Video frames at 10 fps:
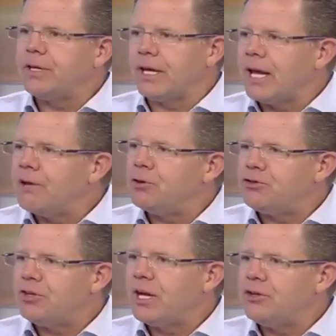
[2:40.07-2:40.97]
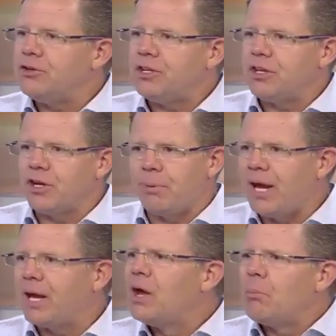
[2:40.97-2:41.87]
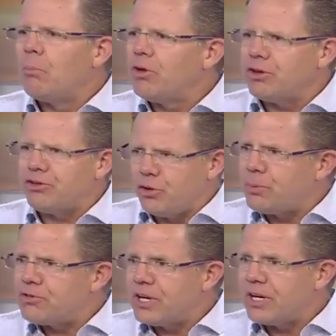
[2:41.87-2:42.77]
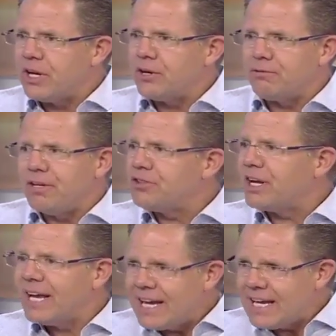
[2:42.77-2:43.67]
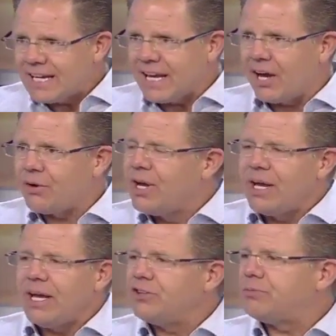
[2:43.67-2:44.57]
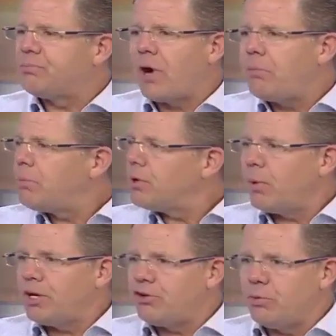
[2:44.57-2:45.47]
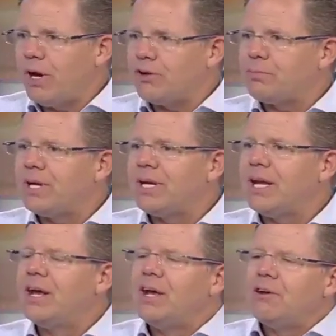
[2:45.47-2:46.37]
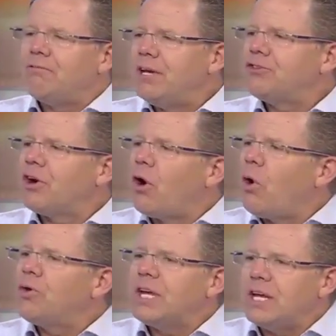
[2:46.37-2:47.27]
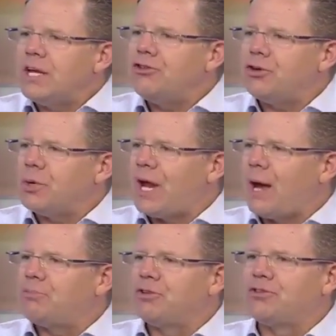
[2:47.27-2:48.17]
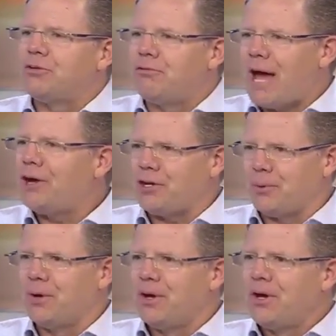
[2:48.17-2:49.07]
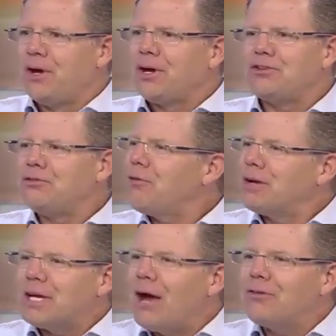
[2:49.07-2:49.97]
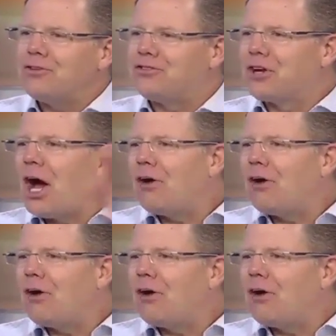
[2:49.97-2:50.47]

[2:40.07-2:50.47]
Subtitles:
the big thing. If you see it and you see that you're paying more than 2% a year in fees on any account, it's probably way too much. But again, fees are only an issue in absence of value. Because if you have an account that's